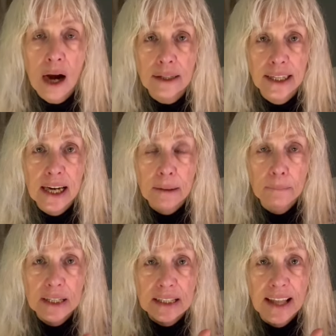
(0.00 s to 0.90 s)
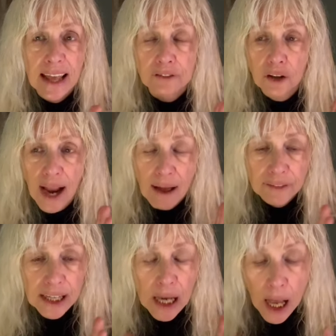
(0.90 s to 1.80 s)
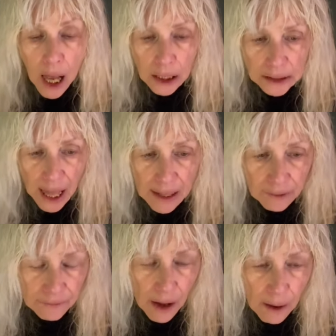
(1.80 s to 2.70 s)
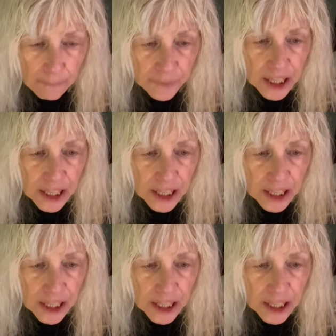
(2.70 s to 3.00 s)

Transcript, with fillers: are getting mis they they're having a lot of um,